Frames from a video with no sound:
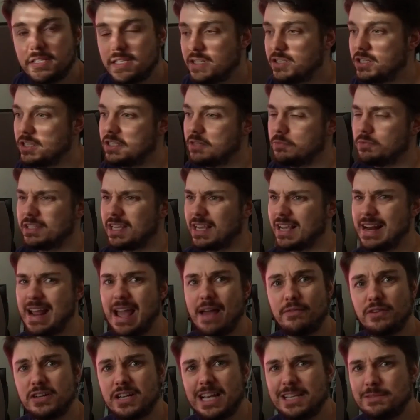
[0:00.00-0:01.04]
It was like an
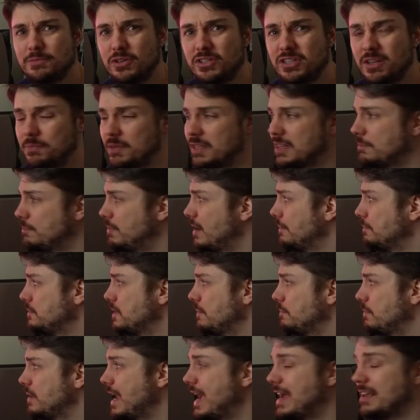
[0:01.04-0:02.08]
advertisement or something that popped
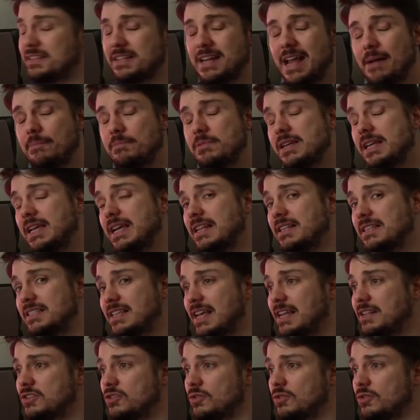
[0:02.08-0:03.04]
up, but it hasn't happened again since.